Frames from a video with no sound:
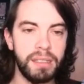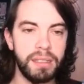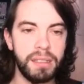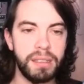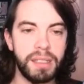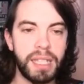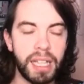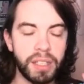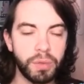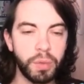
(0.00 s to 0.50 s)

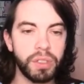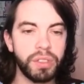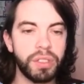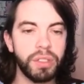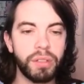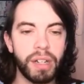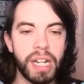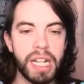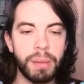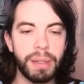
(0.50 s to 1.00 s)
That's what's so
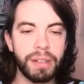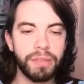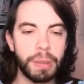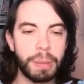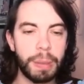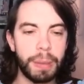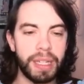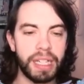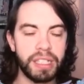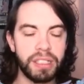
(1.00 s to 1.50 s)
great about Football
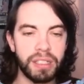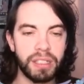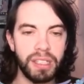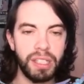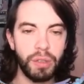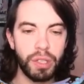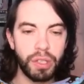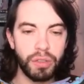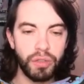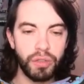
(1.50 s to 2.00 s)
Manager. You
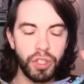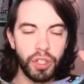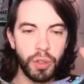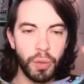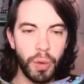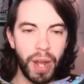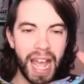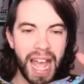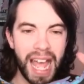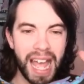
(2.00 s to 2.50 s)
can do
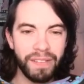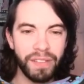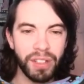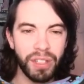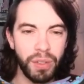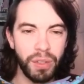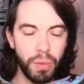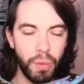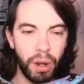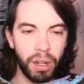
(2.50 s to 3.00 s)
whatever
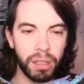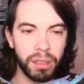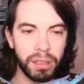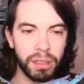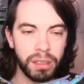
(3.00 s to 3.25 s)
you want